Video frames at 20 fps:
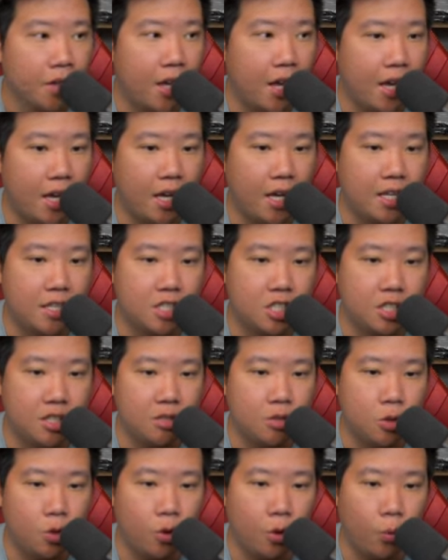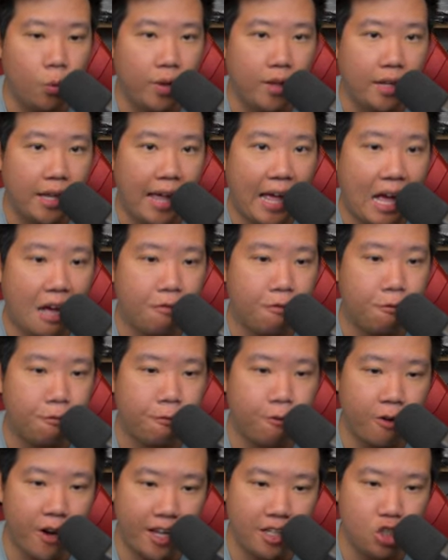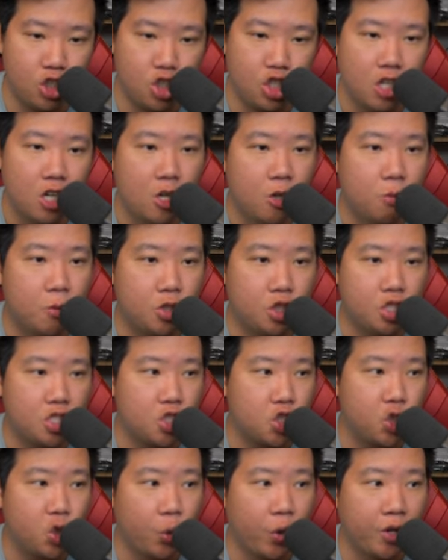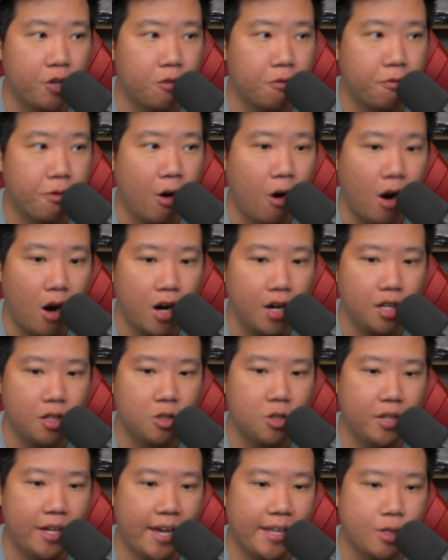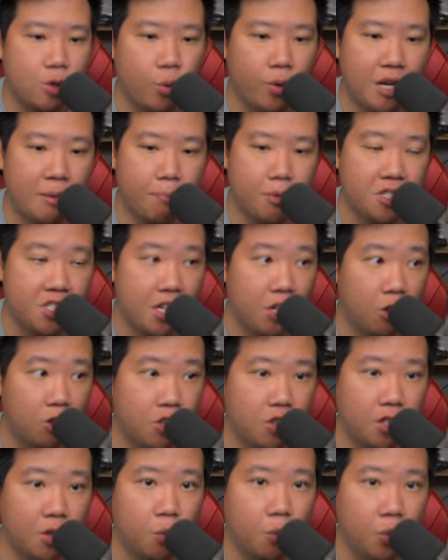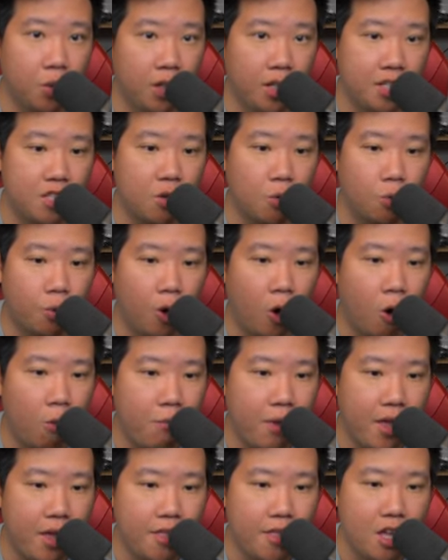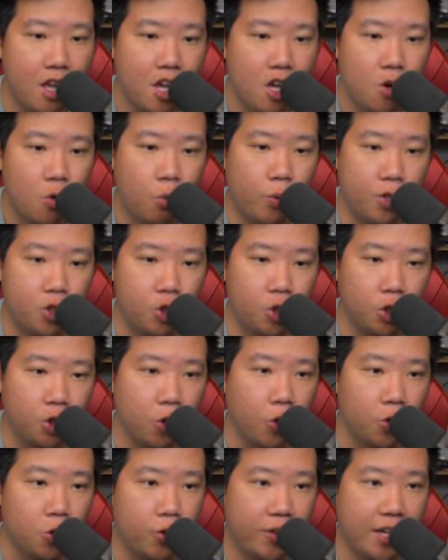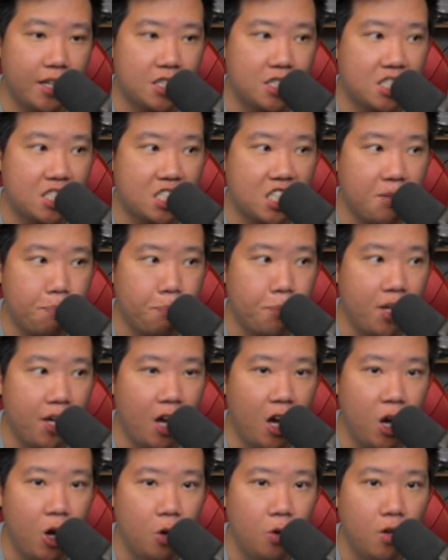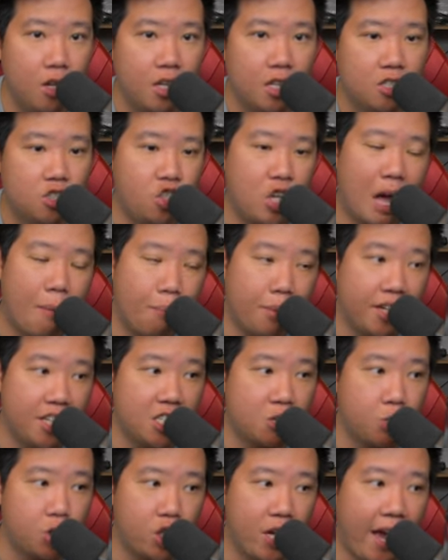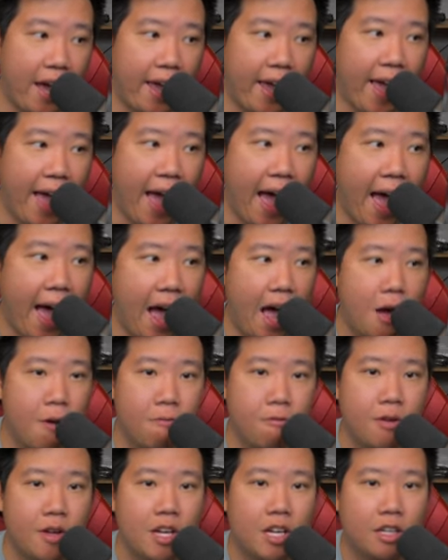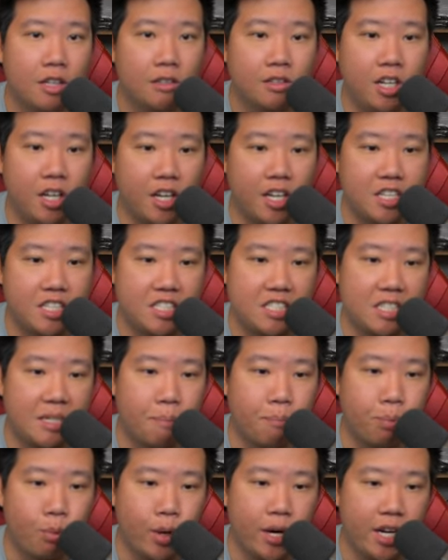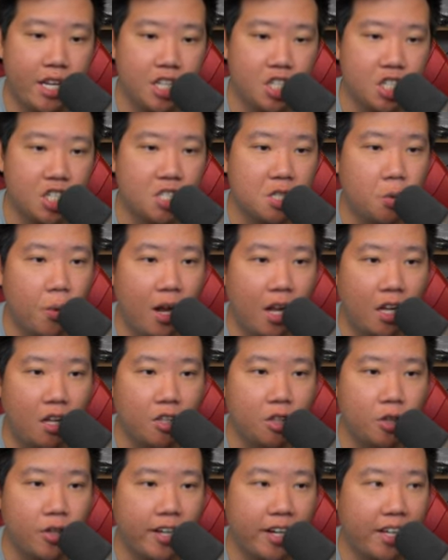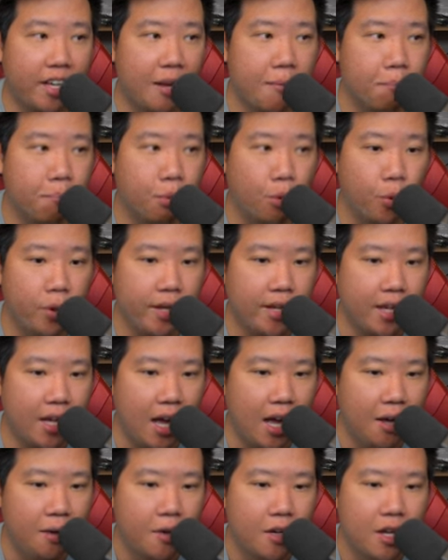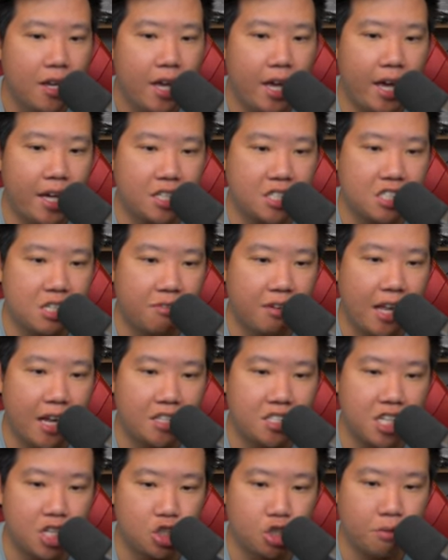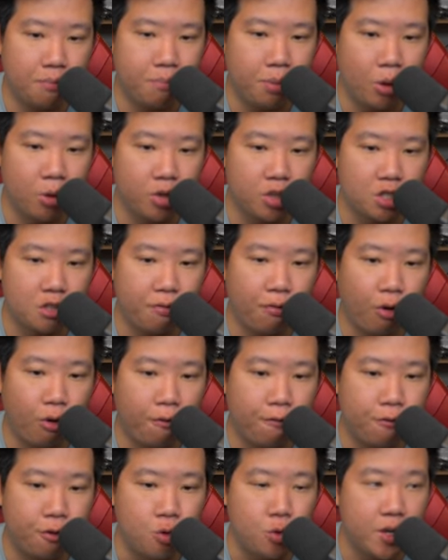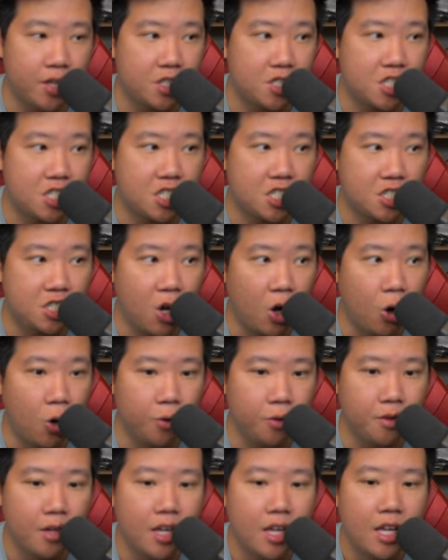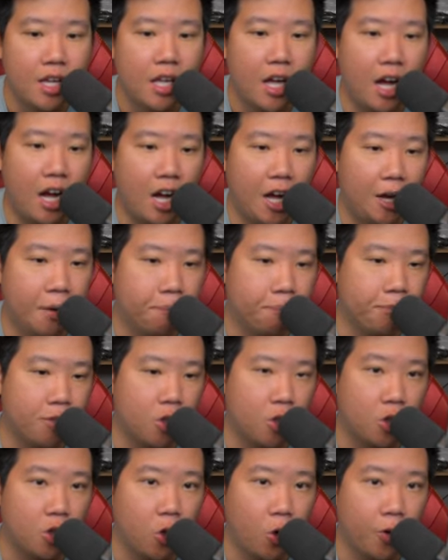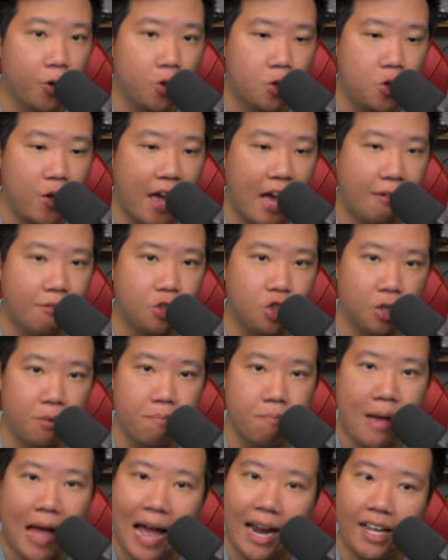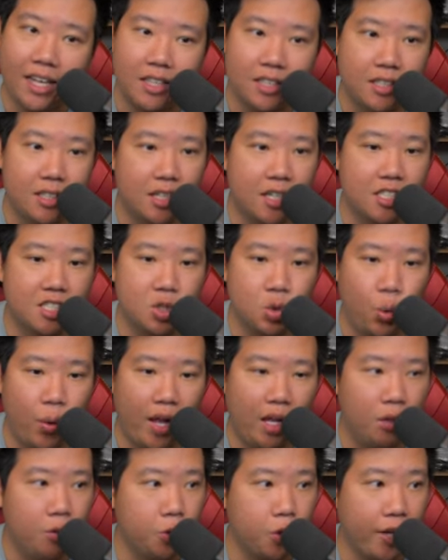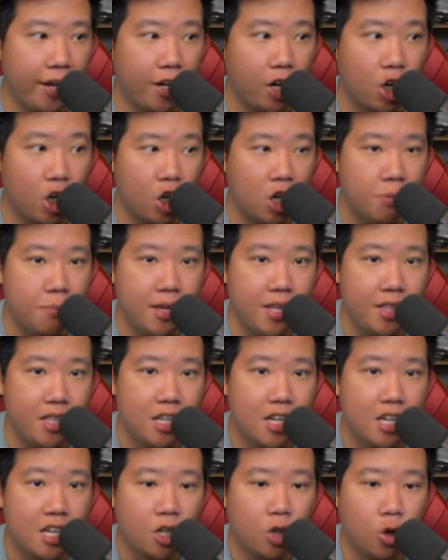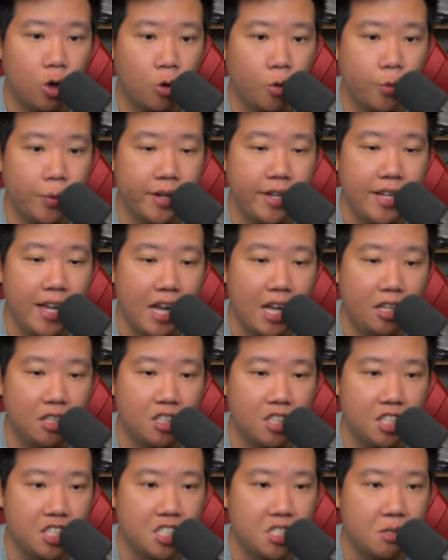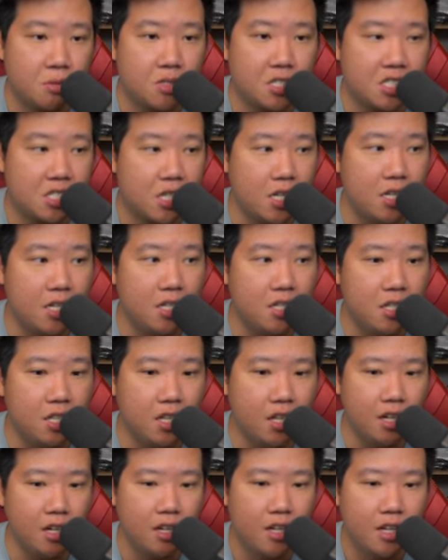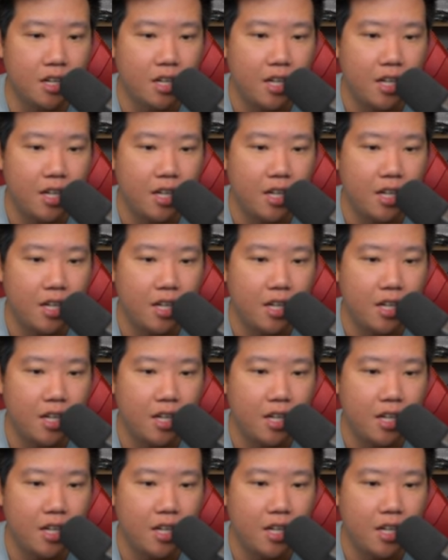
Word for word: And you will have French, which is Joan of Arc. You get 20% onto the wood. Roman, which you're going to get Scipio. Japanese, which I have. There is the British as well. You're going to get Boudica and civilization bonus for food and stone. You're going to have Germanic as well. You get Herman, Korea, Yi Sun-Sin in here.